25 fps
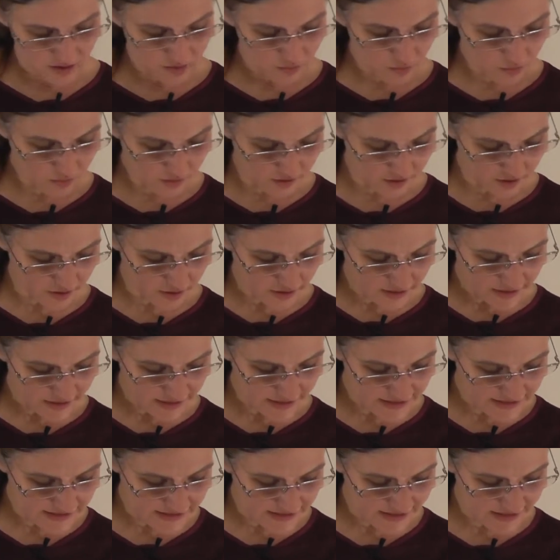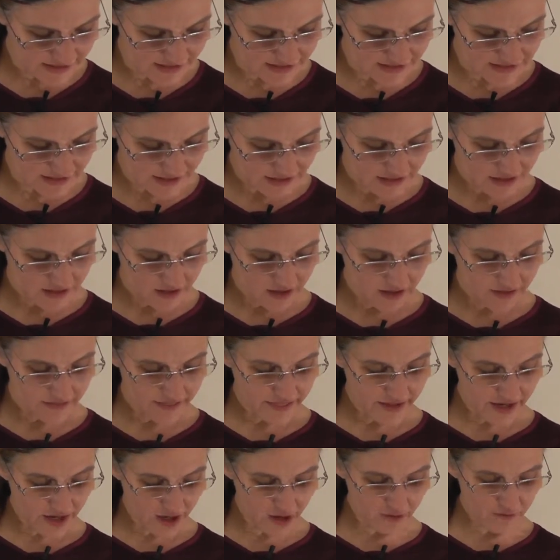where he says,
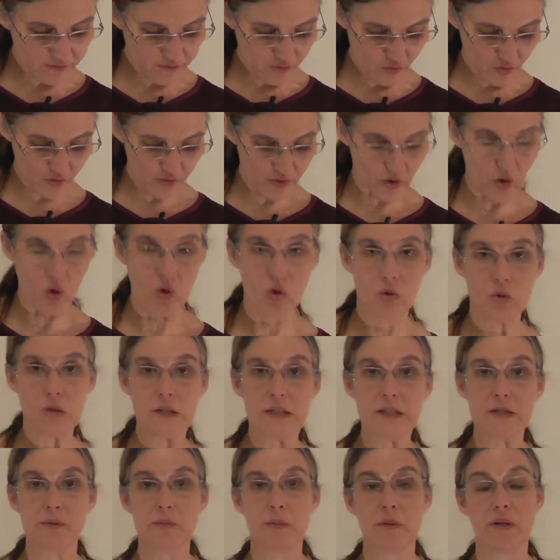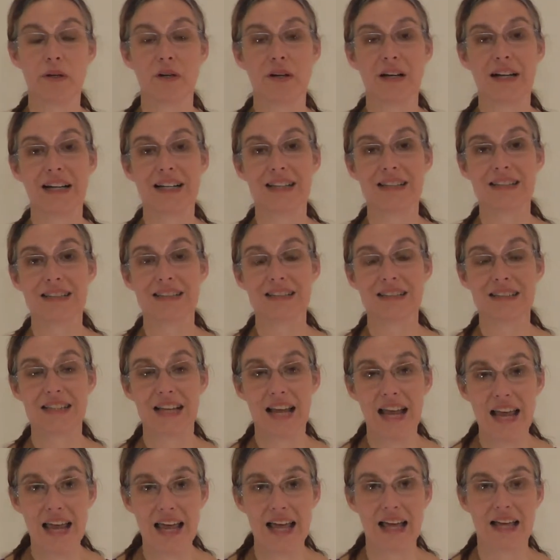Therefore, the Holy Spirit
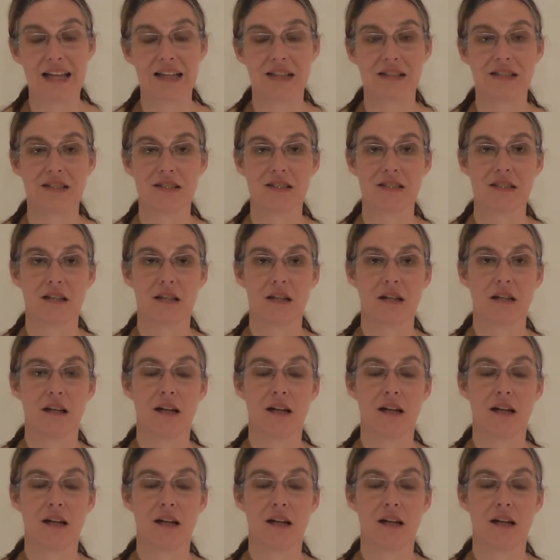says,